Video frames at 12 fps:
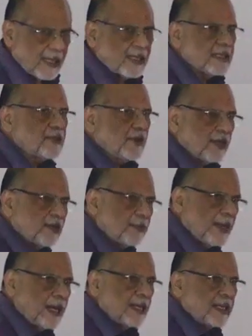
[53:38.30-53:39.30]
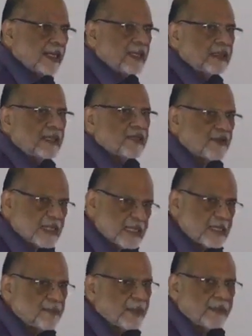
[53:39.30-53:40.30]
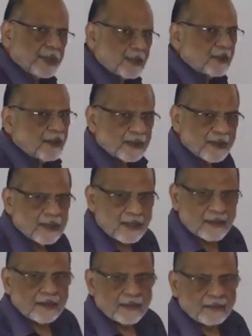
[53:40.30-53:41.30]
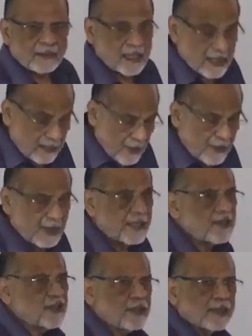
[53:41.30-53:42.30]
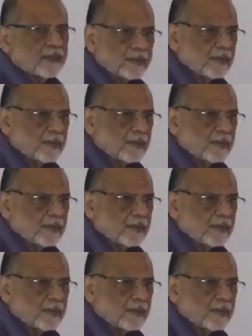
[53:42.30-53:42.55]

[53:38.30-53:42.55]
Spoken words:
Nadu is one of the pioneering things which has implemented all this. Please remember that, children.